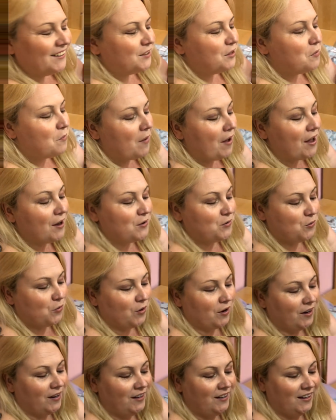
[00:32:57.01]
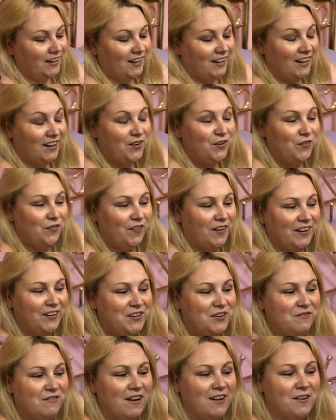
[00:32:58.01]
the battery, it keeps
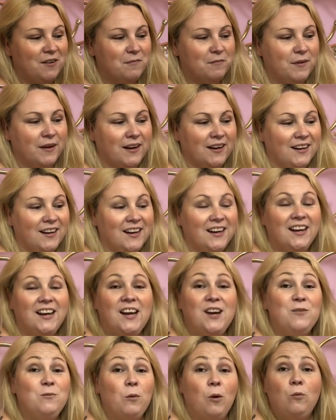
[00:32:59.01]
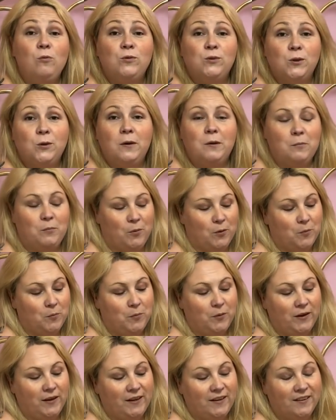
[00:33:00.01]
flashing red on me, it won't do it
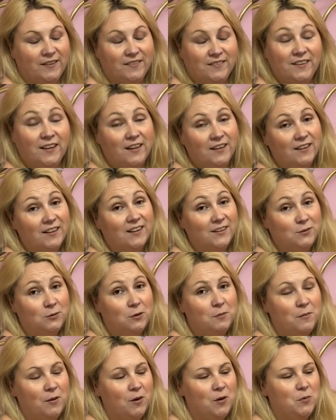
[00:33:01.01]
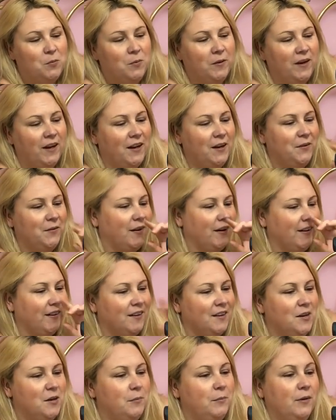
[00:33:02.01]
properly. That's what I'm hoping anyway,
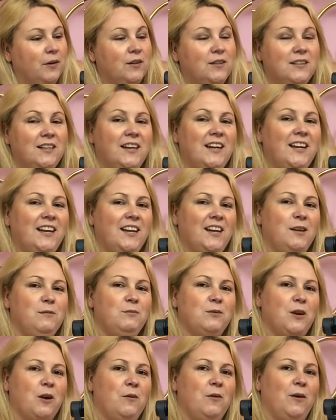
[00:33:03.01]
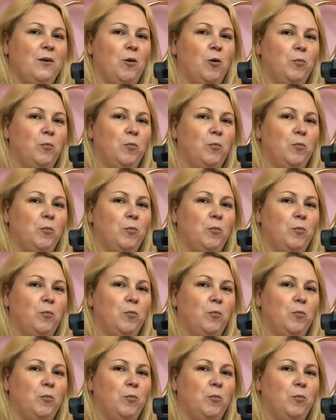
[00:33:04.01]
because it keeps going